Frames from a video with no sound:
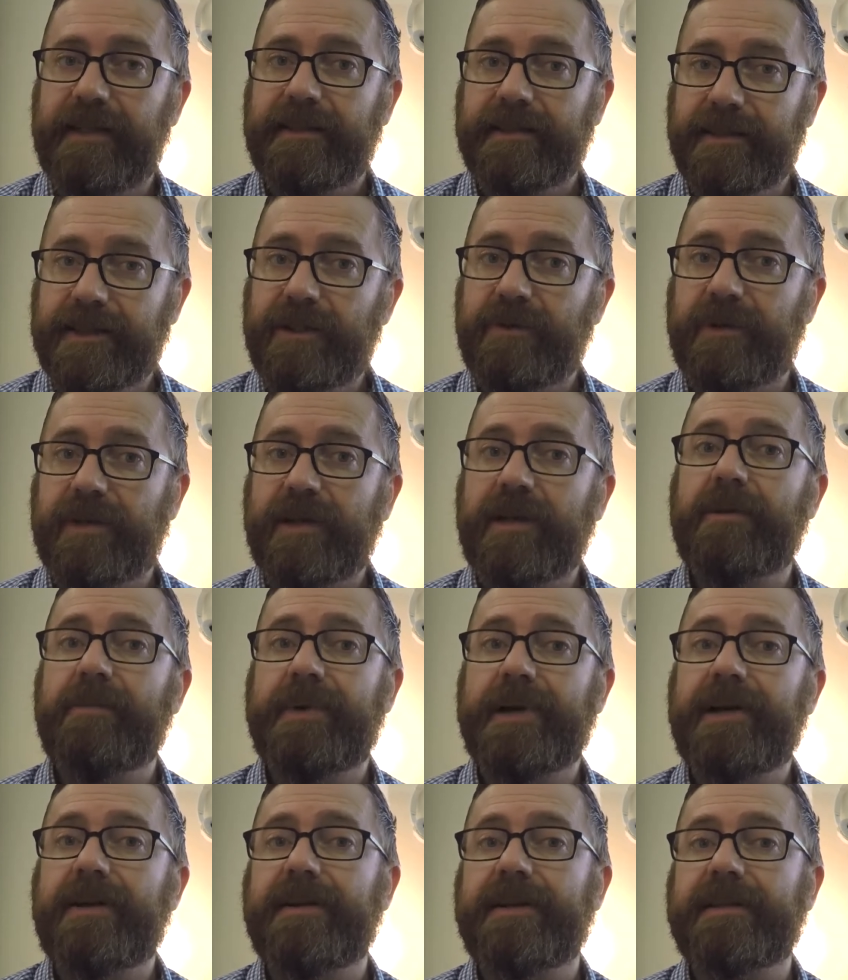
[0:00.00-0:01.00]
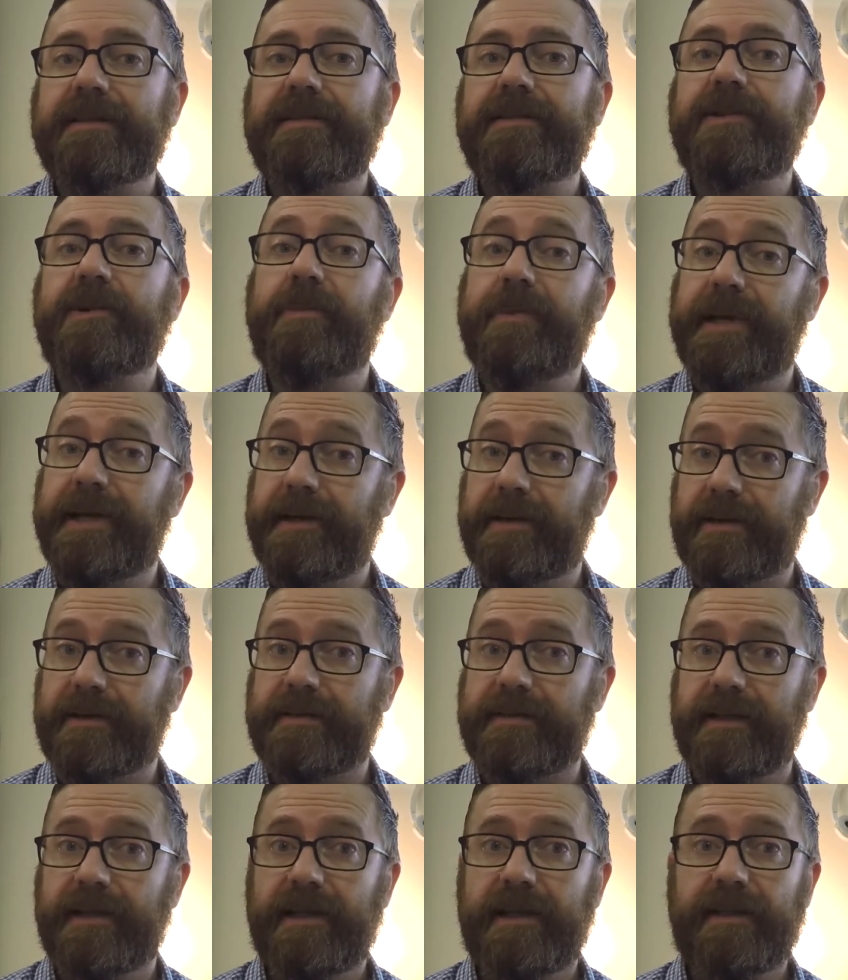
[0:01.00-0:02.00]
So you want to compare this to
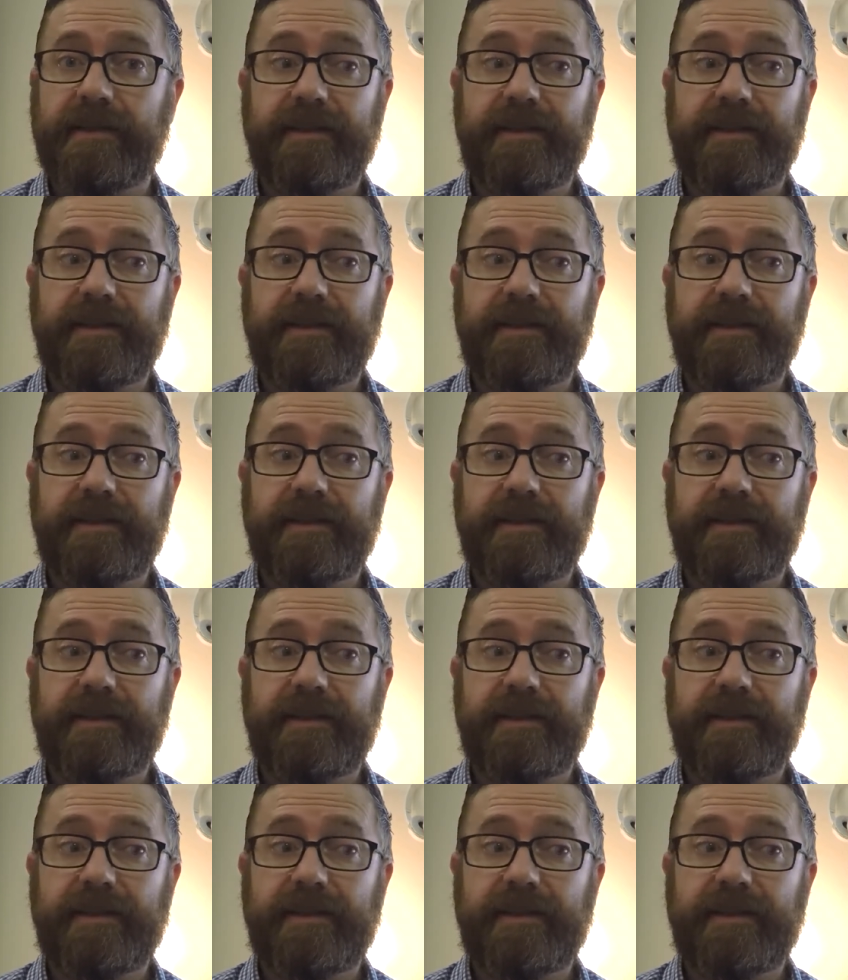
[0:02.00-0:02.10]
peers.